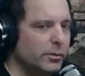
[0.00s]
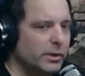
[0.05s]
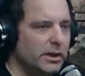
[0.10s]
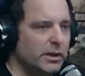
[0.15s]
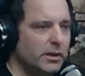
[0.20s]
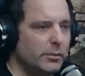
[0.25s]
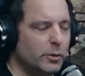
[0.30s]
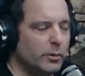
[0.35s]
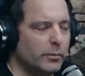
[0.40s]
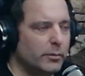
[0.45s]
year would
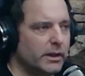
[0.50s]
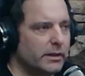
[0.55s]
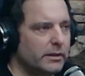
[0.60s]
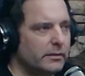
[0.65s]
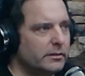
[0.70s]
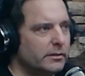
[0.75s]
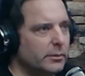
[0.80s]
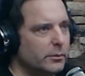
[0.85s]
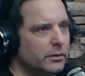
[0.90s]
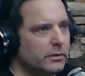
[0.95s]
be anymore.
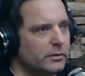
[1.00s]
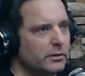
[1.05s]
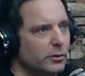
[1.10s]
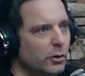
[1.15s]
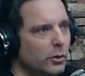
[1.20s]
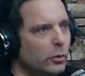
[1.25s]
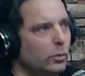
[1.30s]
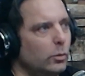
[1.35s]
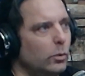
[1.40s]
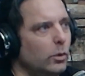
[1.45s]
My son was an
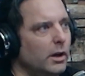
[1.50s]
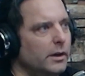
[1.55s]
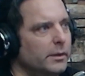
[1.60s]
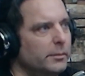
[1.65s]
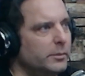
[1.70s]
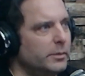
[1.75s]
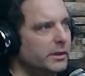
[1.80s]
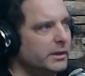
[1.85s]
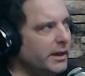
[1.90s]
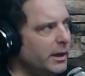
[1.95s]

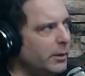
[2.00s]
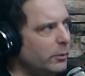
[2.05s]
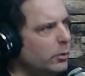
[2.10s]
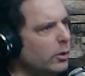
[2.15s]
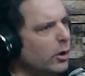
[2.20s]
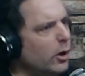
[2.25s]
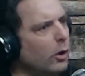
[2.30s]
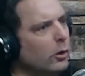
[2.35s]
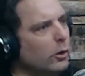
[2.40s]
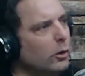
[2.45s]
01, but hey,
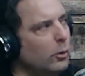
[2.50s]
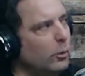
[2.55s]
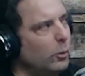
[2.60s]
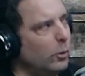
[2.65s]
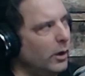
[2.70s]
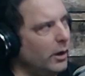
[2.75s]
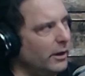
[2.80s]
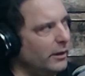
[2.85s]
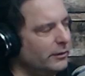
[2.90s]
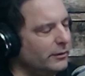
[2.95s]
we're
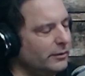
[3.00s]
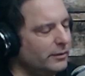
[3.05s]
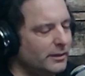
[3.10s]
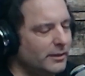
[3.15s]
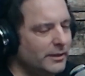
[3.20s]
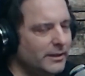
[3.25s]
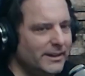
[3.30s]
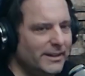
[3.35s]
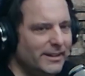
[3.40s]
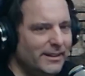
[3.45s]
all
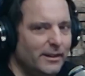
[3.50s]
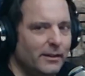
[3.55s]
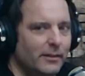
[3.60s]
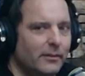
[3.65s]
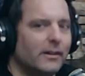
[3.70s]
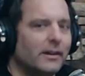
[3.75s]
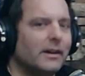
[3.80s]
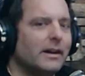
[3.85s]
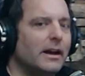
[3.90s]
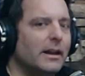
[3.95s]
01s.
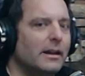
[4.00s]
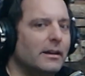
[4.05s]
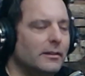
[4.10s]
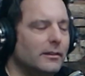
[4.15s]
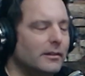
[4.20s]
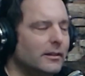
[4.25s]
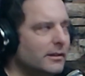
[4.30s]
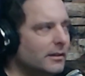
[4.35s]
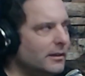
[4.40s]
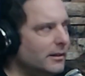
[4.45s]
We're kind
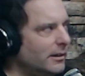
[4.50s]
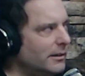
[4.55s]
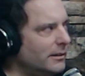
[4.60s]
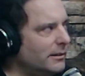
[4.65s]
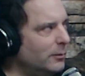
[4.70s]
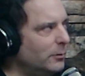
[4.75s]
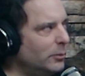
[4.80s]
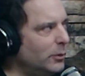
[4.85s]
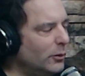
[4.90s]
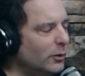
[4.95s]
of looking
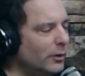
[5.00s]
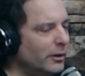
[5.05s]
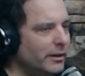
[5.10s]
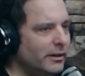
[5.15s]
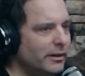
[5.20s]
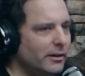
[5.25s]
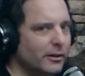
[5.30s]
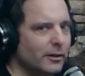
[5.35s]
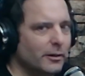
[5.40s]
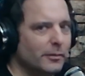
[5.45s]
at the
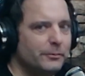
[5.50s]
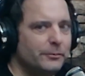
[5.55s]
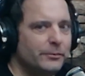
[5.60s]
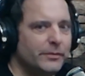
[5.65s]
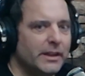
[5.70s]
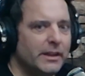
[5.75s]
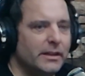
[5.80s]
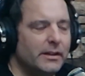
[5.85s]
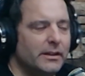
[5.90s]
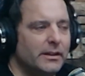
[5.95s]
board here.
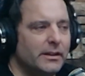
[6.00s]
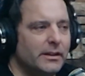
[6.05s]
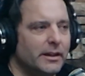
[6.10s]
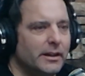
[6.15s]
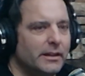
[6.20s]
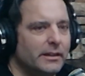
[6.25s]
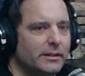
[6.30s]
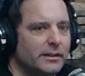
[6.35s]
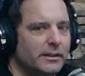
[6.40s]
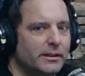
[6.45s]

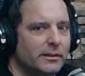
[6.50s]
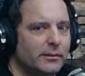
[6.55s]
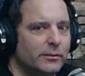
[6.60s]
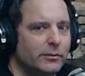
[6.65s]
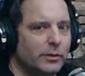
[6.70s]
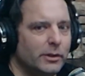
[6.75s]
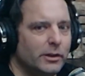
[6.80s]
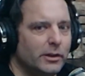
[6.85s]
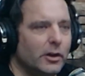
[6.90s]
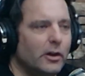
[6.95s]
I think
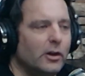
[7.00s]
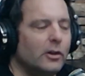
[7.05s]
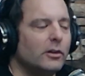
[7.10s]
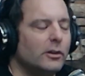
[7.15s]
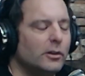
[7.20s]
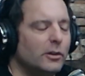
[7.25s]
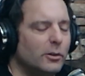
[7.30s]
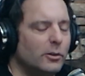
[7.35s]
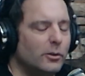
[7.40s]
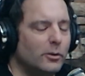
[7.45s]
if we all
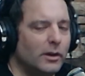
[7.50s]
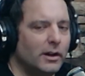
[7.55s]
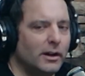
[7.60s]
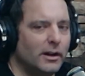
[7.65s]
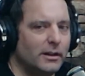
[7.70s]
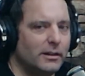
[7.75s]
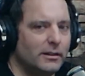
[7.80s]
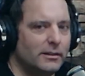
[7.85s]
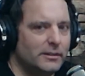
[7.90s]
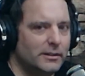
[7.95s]
go,
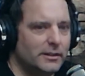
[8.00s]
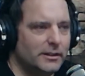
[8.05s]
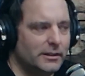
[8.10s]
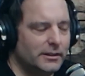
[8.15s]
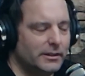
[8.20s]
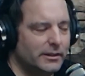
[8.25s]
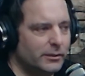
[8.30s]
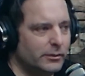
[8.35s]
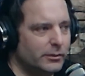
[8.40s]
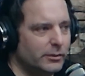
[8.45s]
uh,
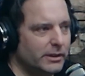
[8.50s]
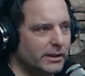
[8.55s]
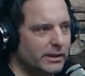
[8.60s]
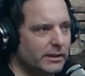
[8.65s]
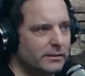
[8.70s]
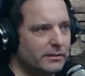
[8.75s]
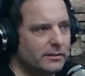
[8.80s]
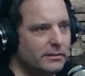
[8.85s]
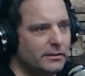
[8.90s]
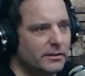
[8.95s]
if we
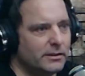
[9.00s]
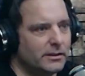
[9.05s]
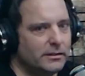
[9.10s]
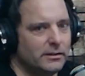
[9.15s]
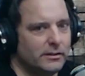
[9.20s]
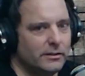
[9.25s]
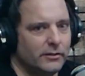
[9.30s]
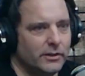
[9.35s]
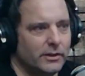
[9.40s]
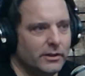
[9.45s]
get
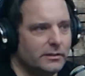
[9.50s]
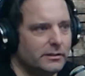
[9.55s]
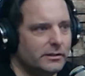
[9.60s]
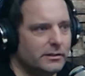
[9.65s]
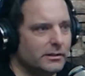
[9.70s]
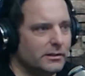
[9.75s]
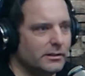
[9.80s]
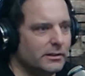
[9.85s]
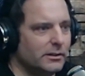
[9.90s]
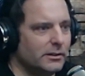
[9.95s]
six of us
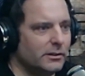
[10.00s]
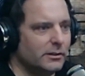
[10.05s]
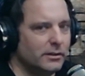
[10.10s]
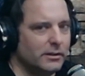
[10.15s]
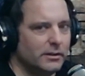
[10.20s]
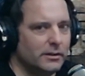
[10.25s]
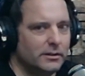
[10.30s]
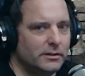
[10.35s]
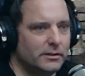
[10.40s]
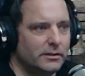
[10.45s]
to go
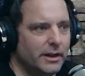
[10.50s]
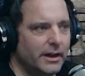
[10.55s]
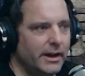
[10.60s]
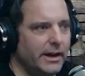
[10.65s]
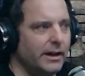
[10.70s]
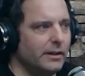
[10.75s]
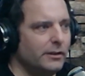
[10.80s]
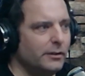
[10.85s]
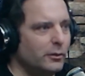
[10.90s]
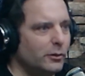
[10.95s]
to
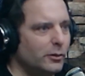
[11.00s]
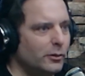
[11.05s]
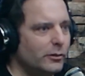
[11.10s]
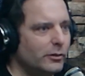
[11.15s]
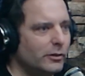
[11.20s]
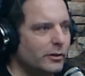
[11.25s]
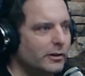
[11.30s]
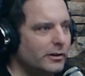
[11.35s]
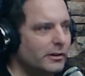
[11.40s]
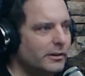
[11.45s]

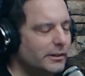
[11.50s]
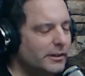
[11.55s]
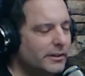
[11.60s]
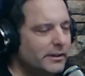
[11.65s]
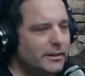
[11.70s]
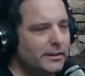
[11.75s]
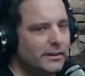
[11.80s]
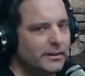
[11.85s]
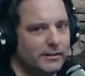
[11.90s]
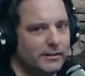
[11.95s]
Andover,